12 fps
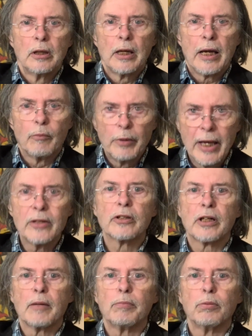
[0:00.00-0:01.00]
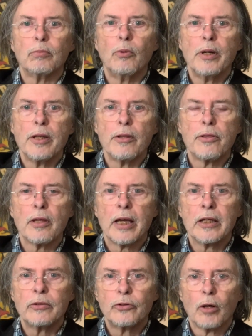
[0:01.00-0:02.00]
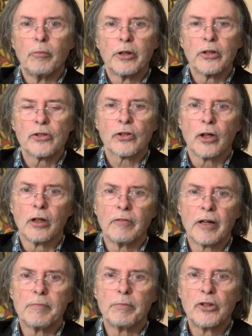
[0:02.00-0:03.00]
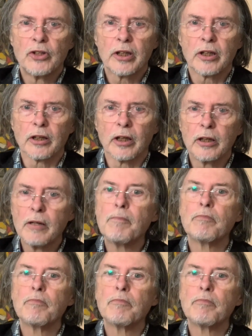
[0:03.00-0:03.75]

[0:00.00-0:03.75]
And we ended up with a dominance of a particular,